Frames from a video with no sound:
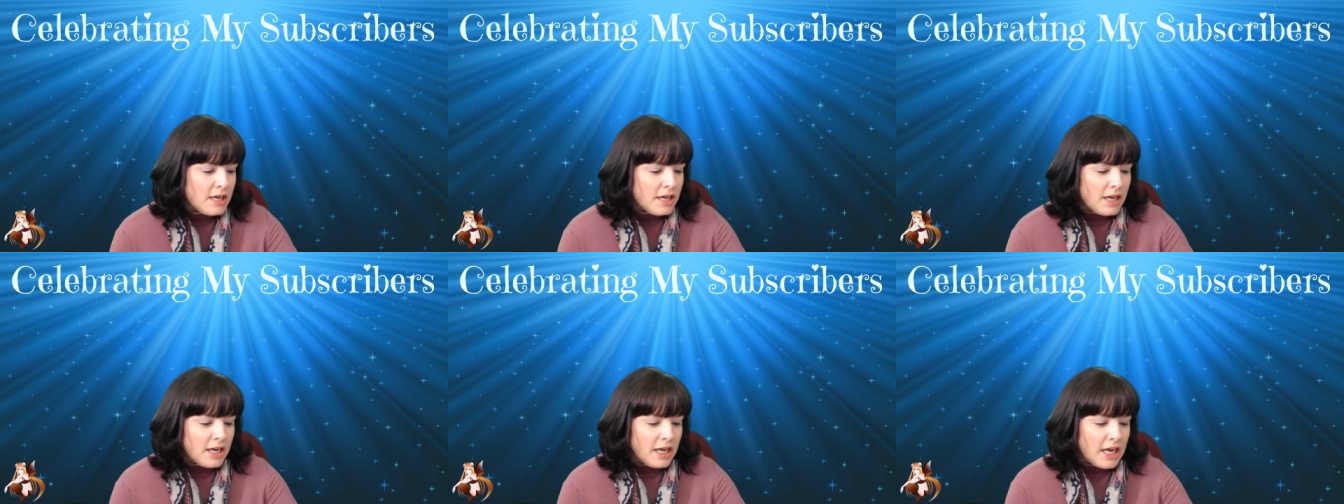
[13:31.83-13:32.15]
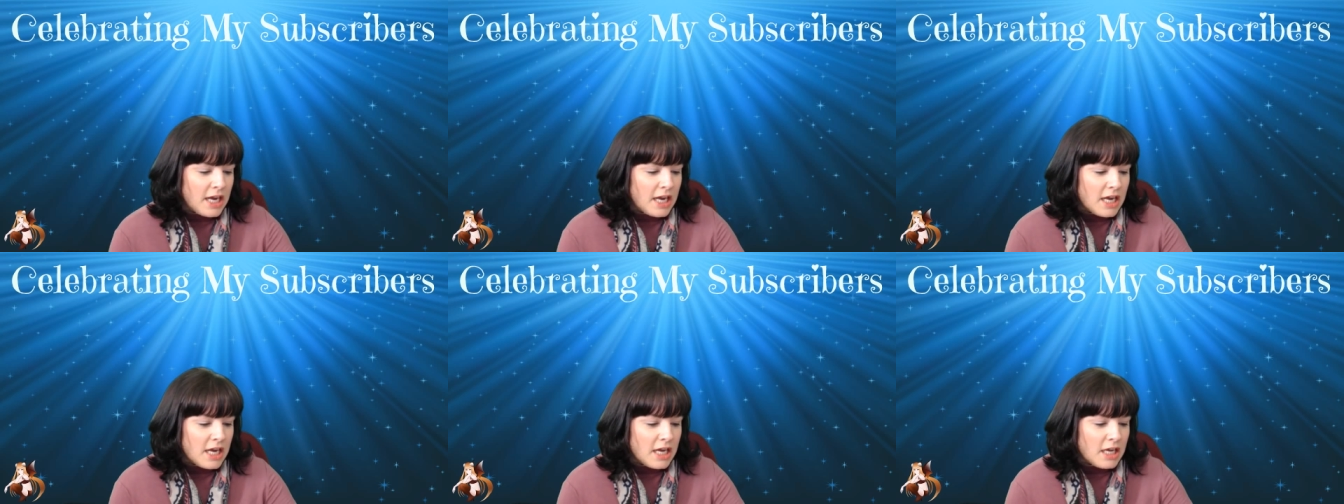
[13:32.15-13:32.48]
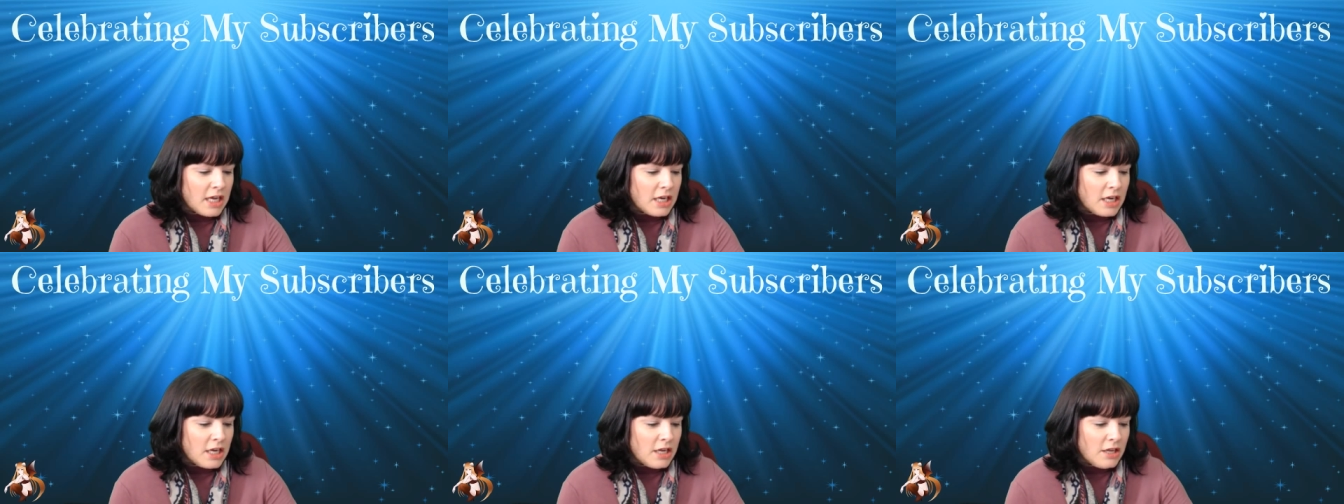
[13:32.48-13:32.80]

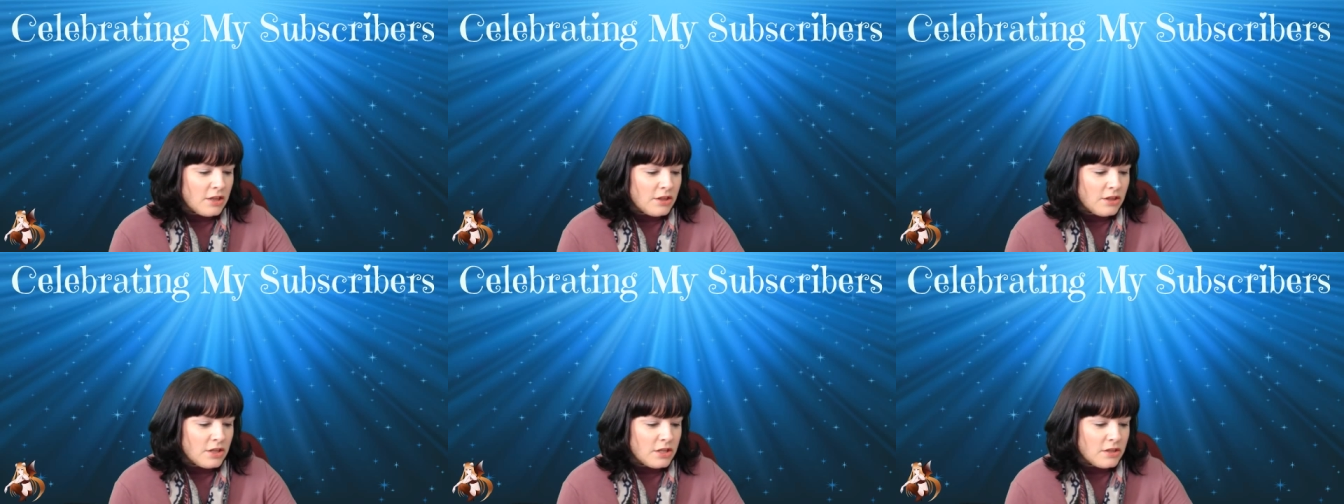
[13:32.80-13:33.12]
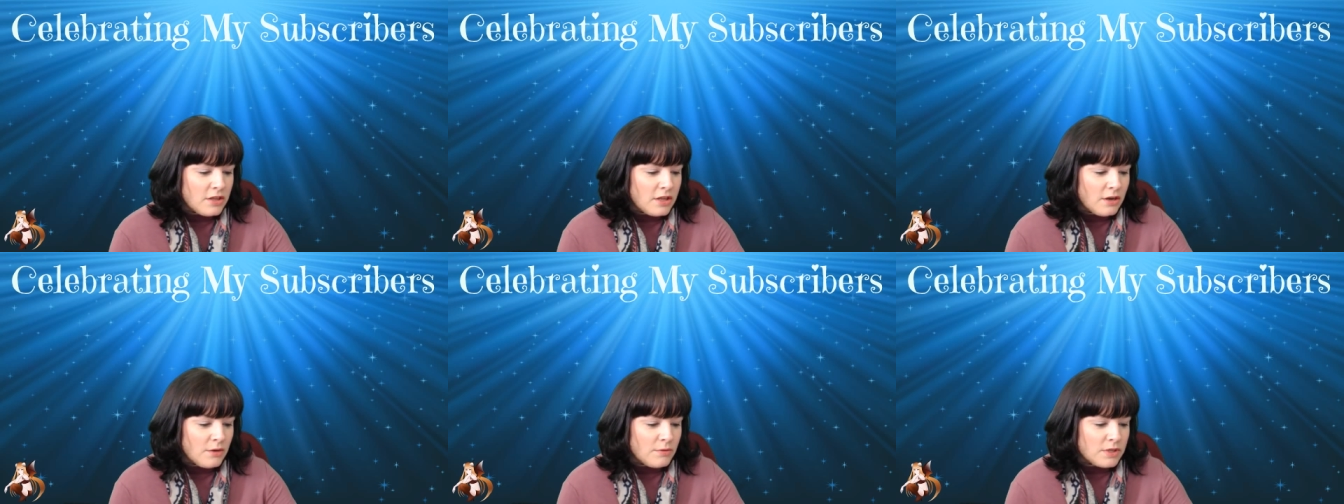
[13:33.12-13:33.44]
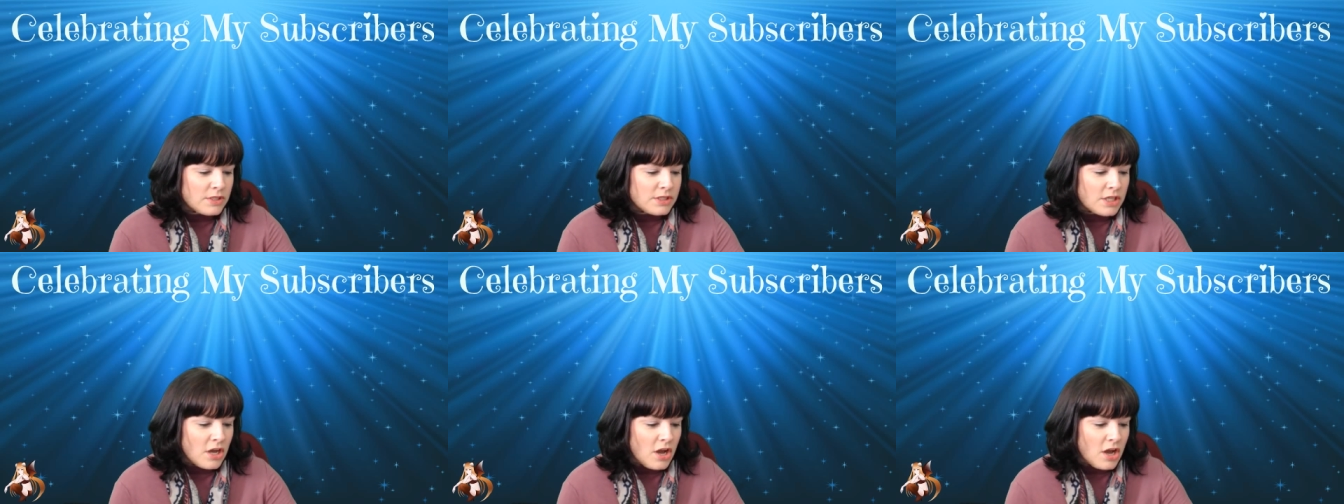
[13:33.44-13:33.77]
And then there
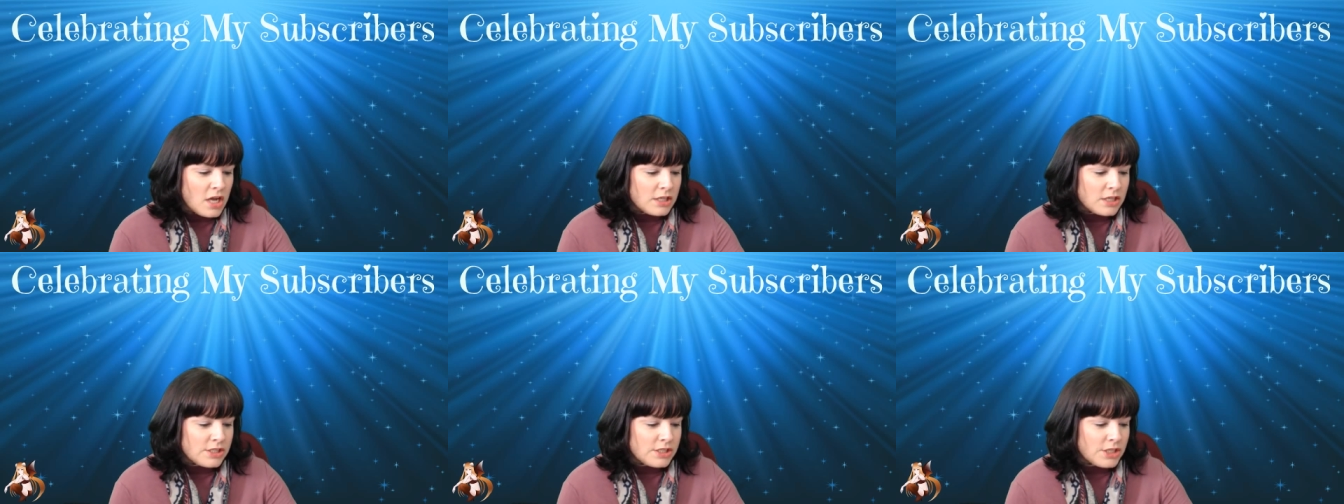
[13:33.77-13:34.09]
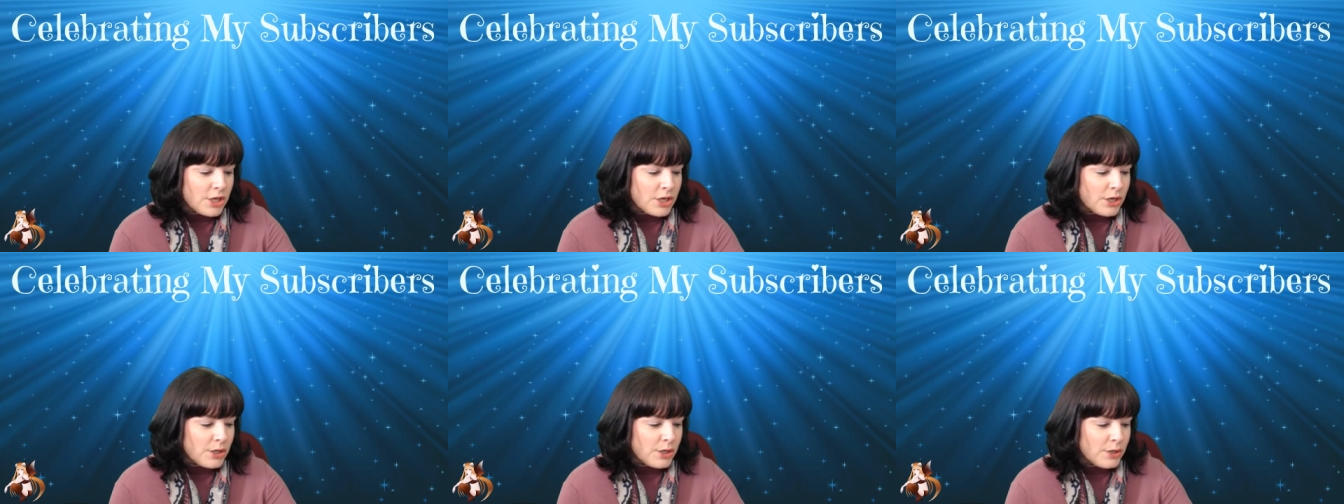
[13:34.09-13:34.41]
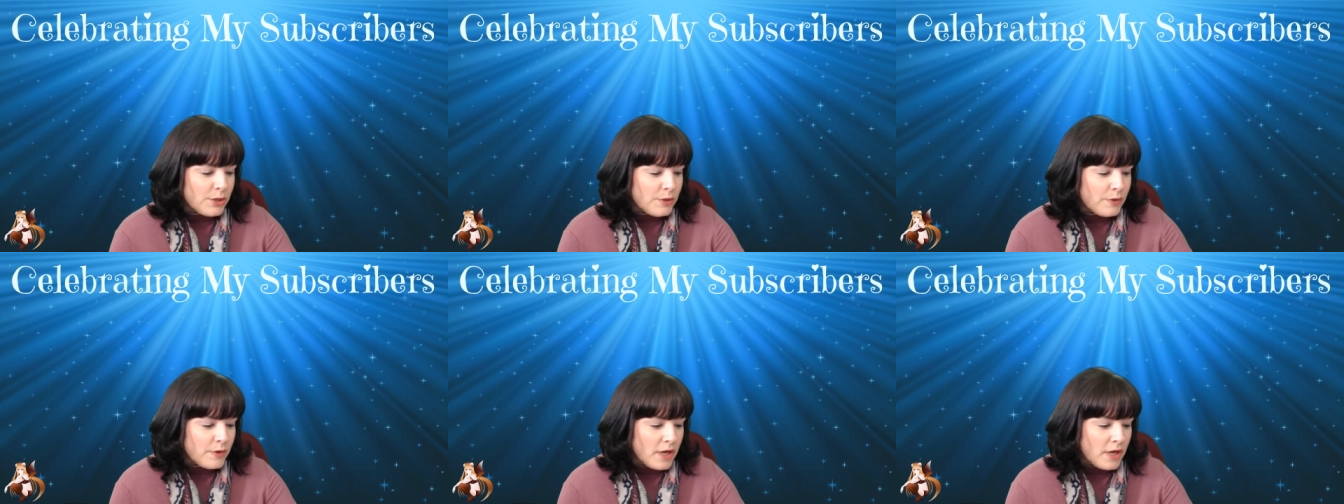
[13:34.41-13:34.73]
was
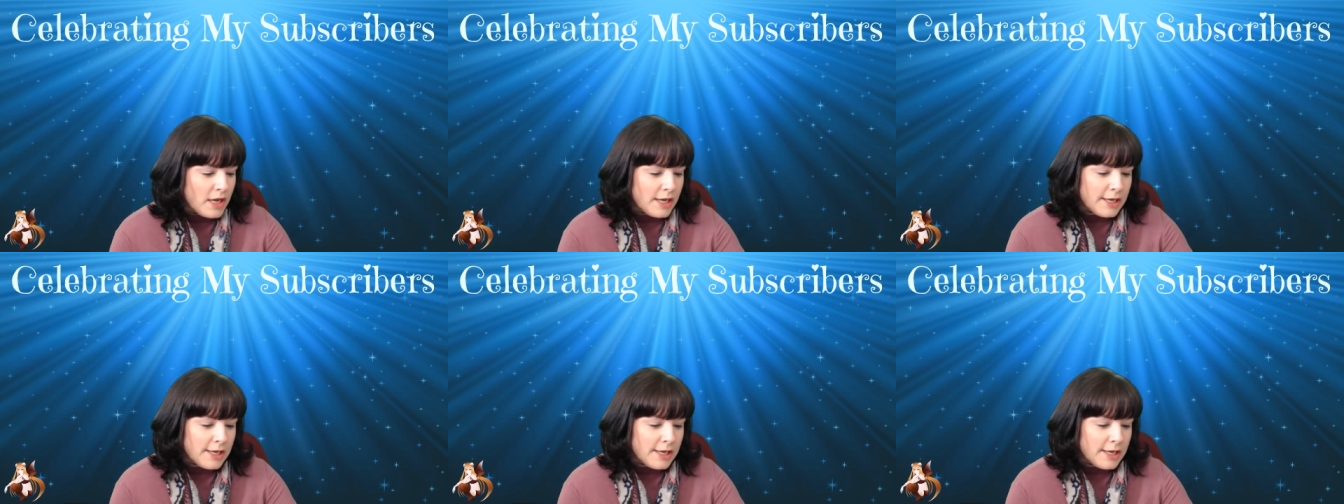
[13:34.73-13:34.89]
also,